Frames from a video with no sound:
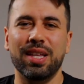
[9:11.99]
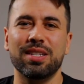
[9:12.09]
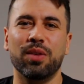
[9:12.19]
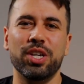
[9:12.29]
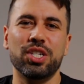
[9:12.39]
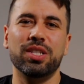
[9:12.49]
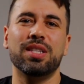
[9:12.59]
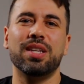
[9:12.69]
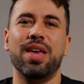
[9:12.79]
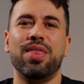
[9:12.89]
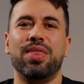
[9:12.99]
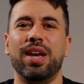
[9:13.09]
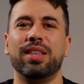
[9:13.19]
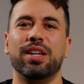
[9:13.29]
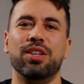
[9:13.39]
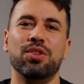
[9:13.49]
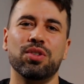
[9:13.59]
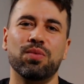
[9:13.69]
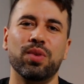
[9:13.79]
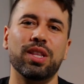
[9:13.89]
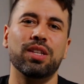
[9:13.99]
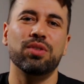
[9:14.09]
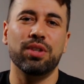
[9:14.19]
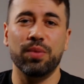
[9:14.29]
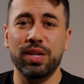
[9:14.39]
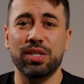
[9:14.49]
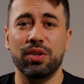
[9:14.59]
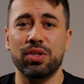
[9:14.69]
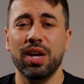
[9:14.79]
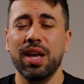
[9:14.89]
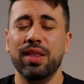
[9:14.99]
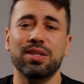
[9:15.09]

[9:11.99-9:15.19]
That's a question that I think that you should really do your research.